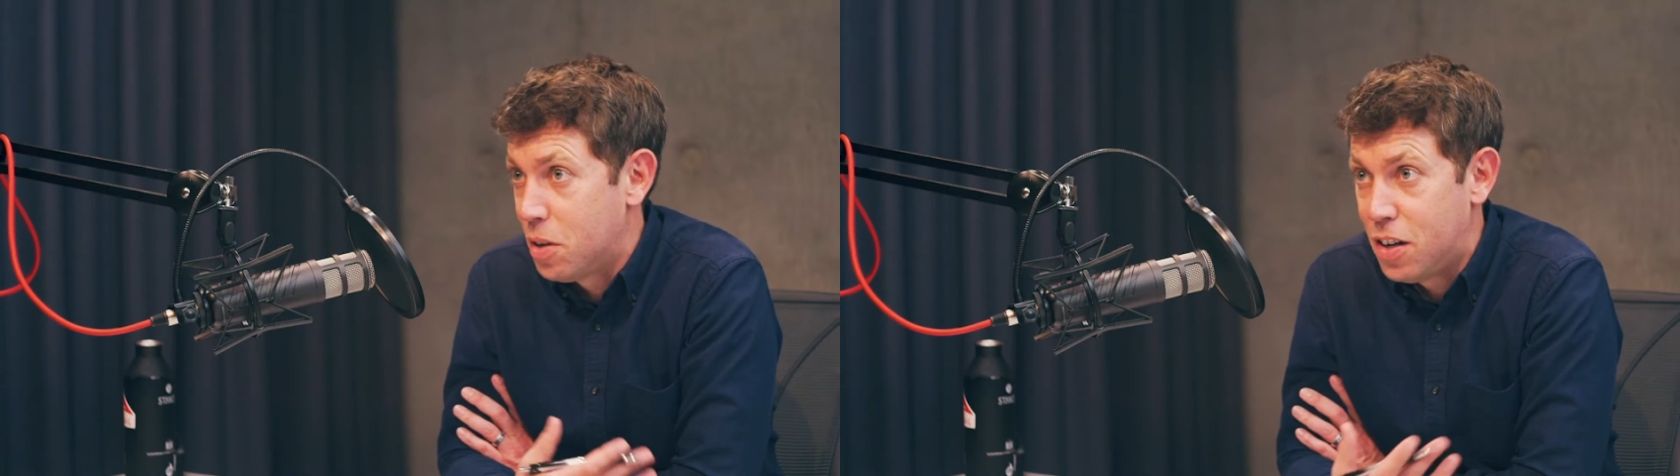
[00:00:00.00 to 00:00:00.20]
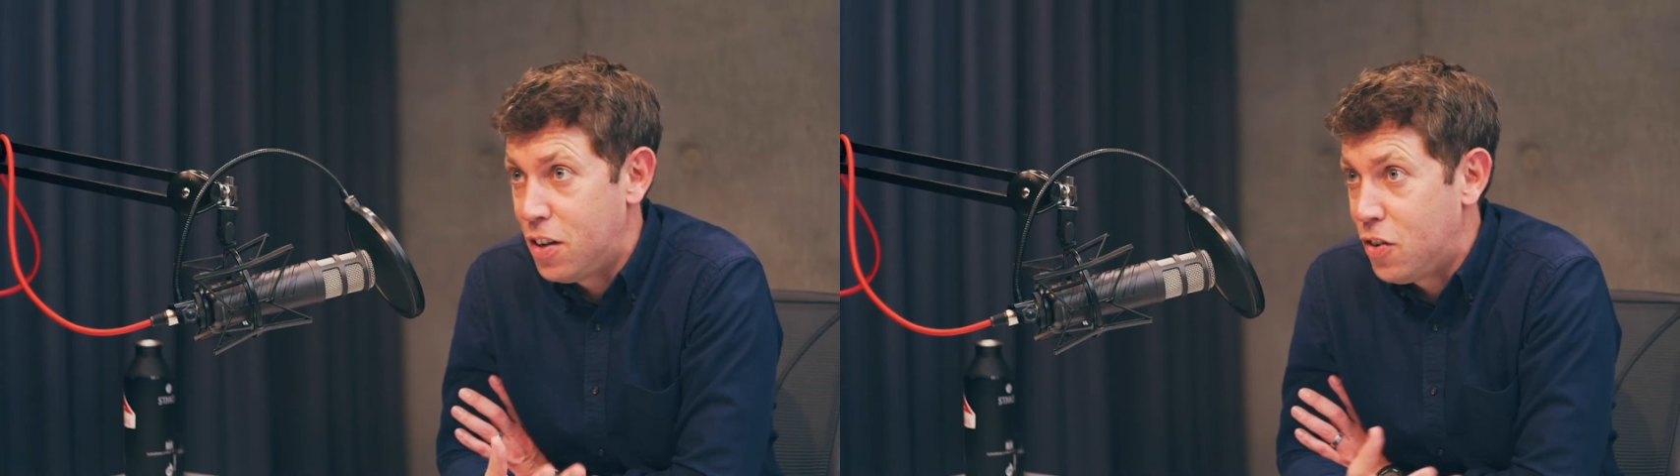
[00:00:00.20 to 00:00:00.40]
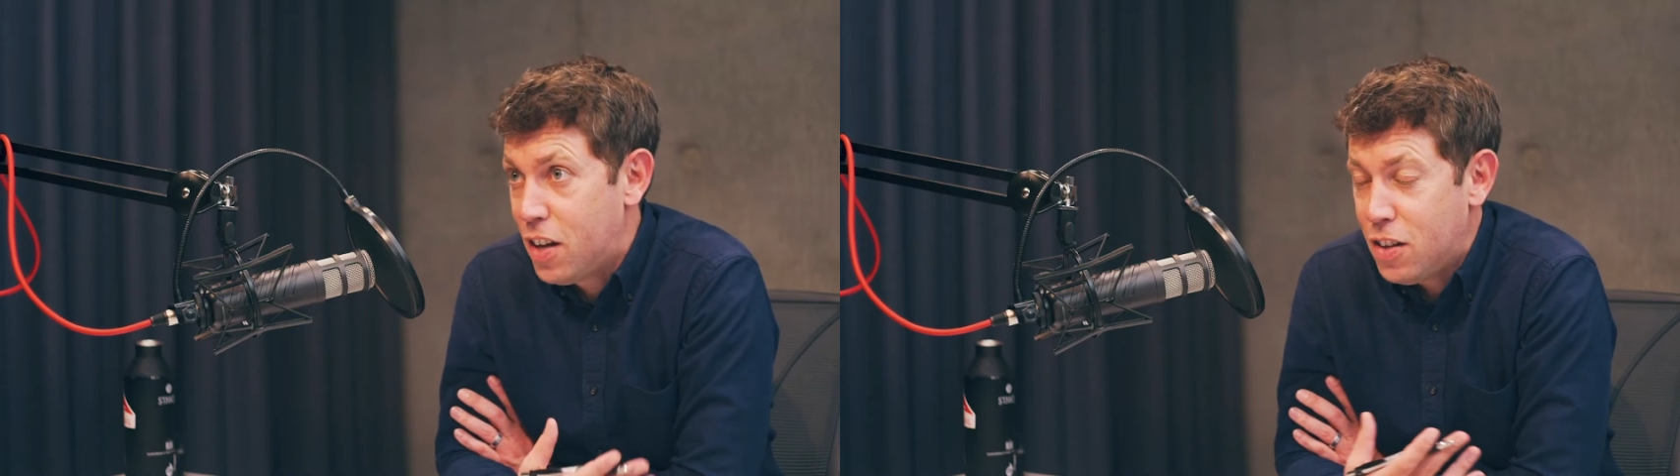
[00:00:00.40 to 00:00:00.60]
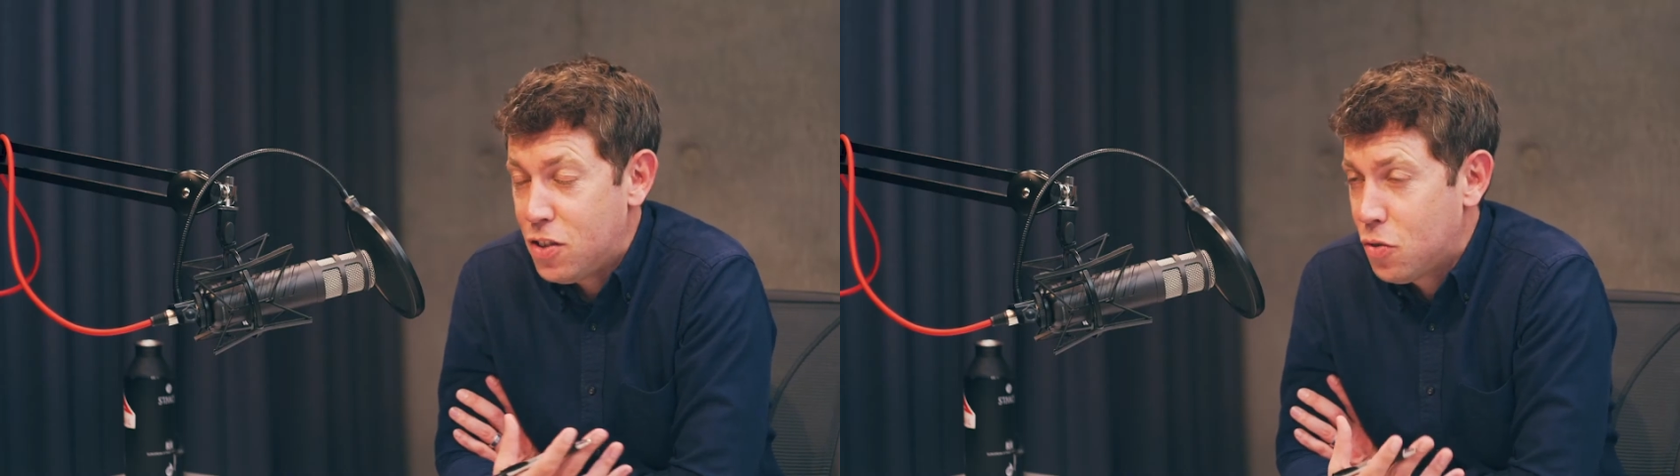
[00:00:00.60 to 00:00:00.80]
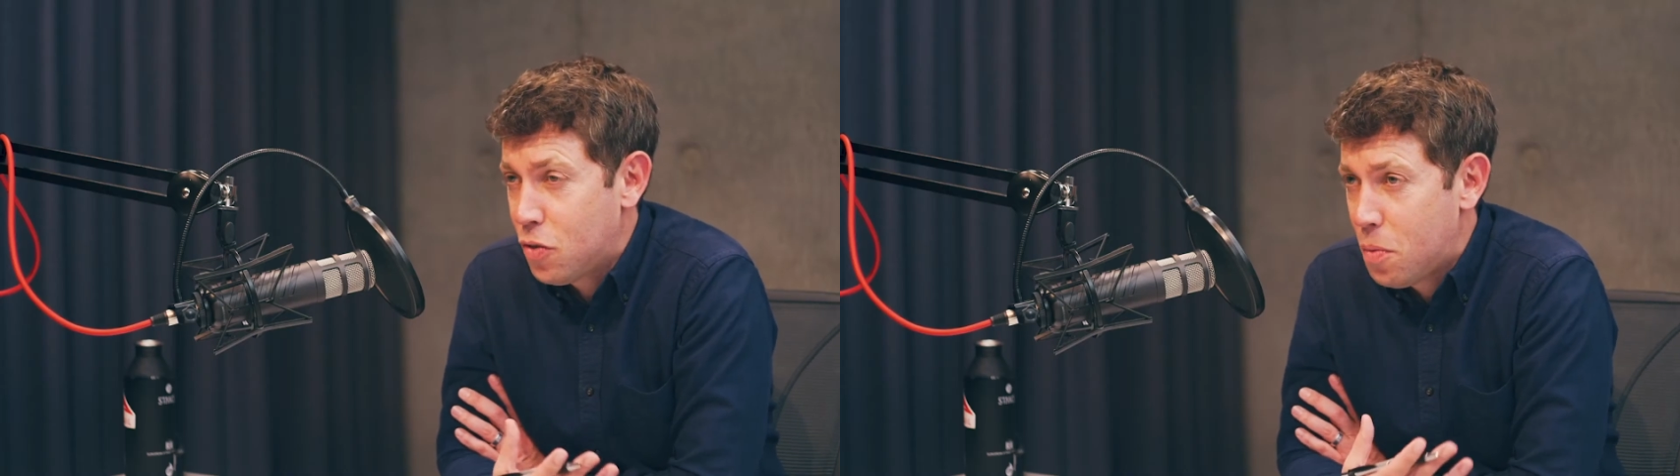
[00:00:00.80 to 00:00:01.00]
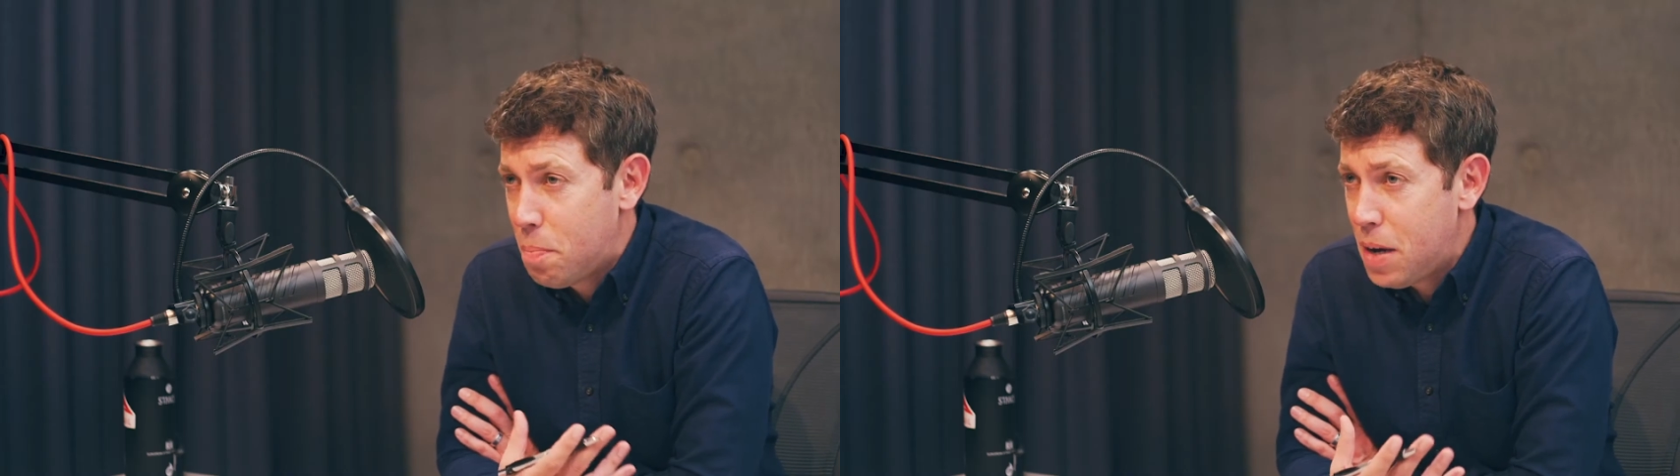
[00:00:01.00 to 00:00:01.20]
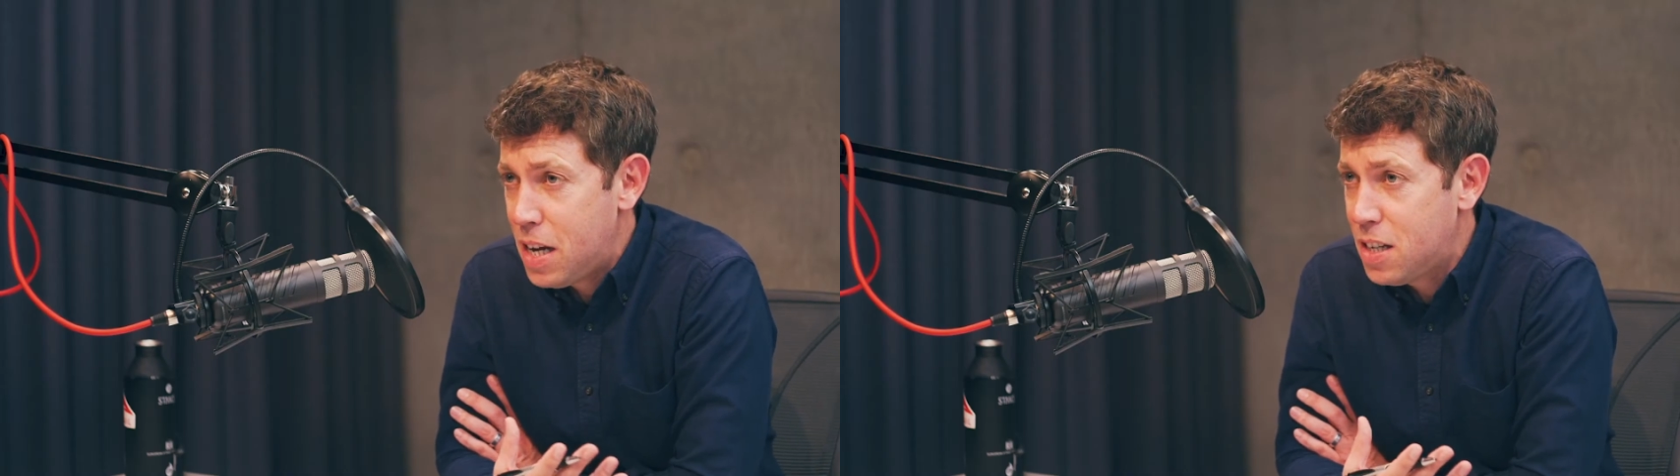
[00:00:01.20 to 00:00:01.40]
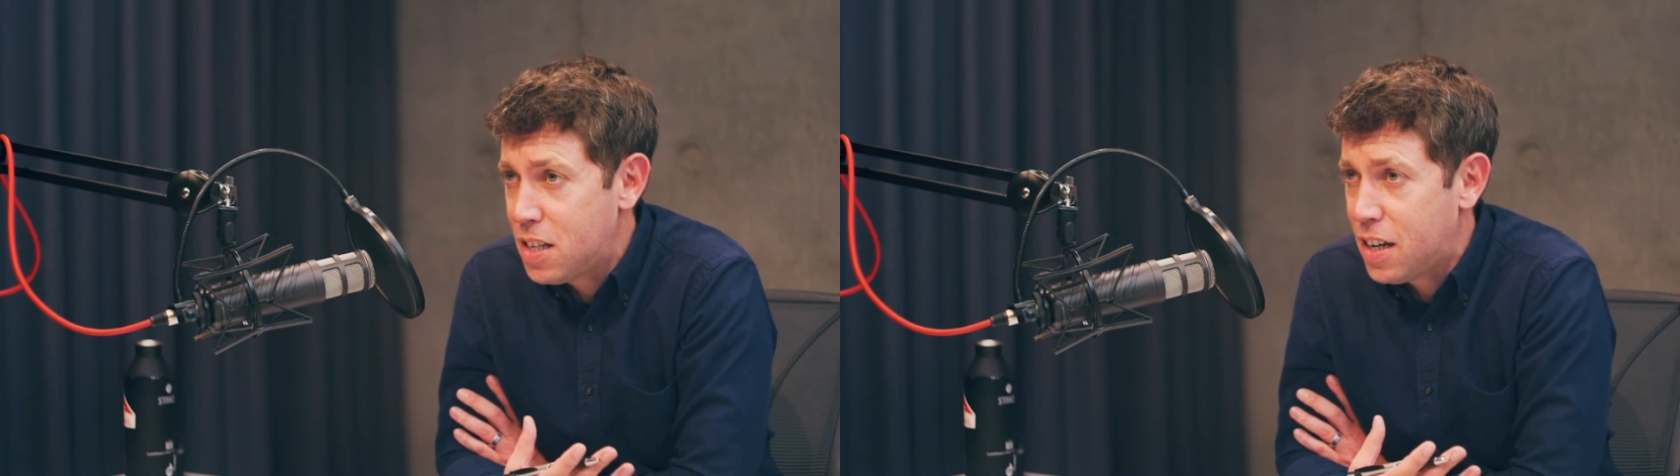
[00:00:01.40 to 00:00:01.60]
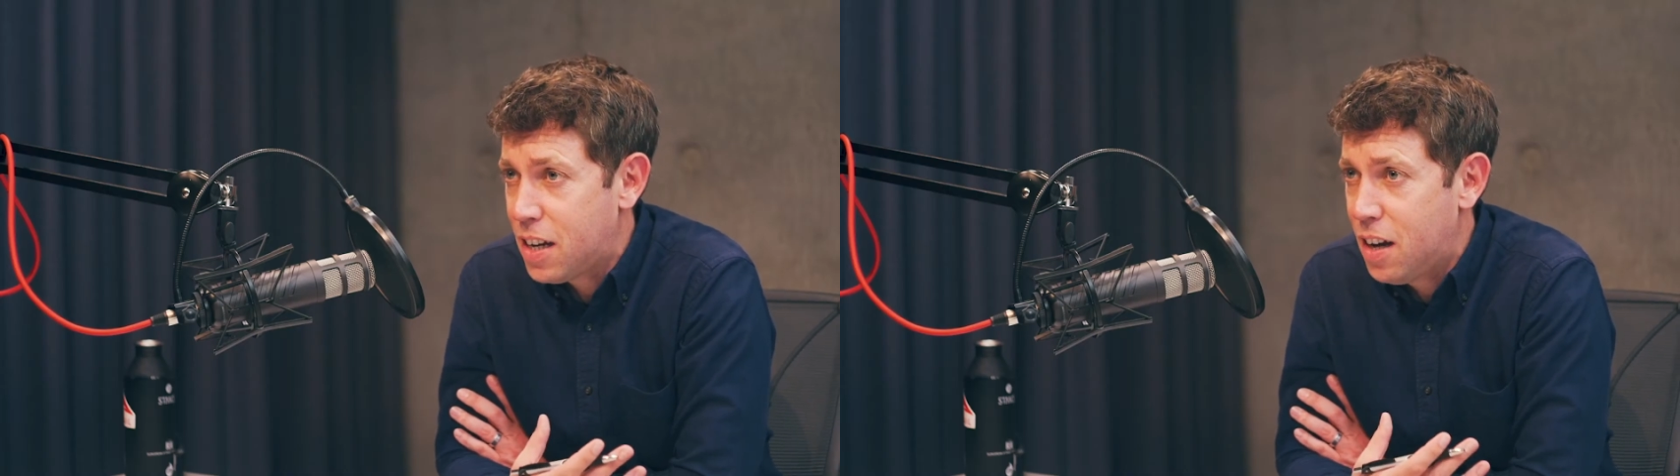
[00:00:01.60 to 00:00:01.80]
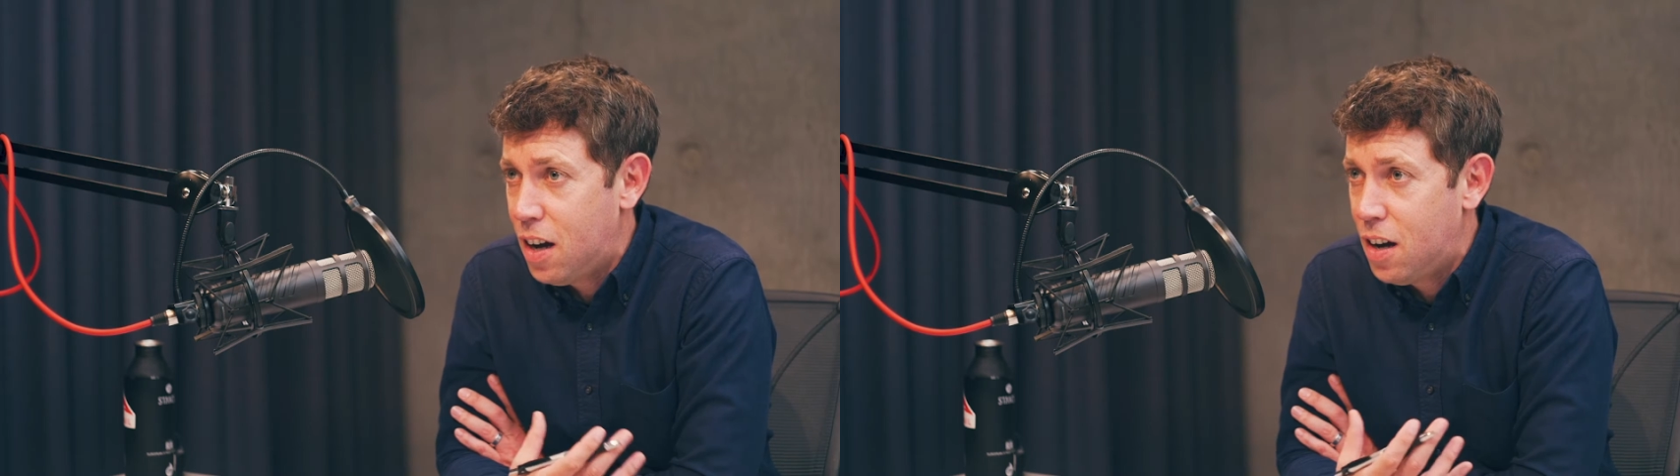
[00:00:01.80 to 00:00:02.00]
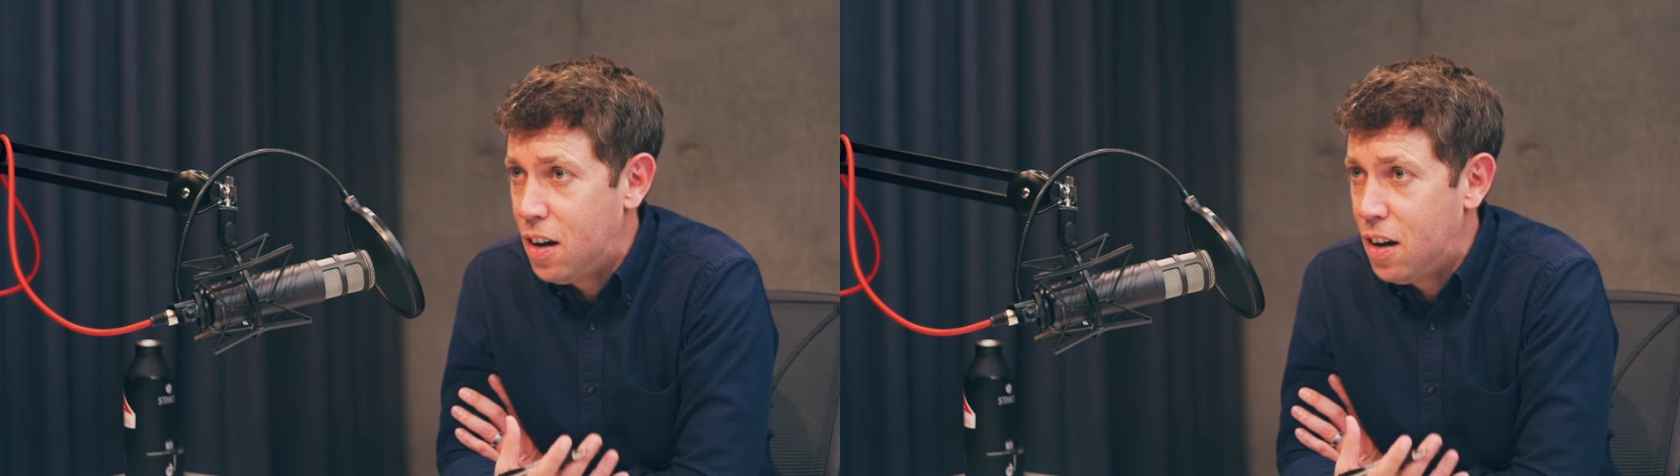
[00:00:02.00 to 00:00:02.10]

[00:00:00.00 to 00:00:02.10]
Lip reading: and you get this sort of amazing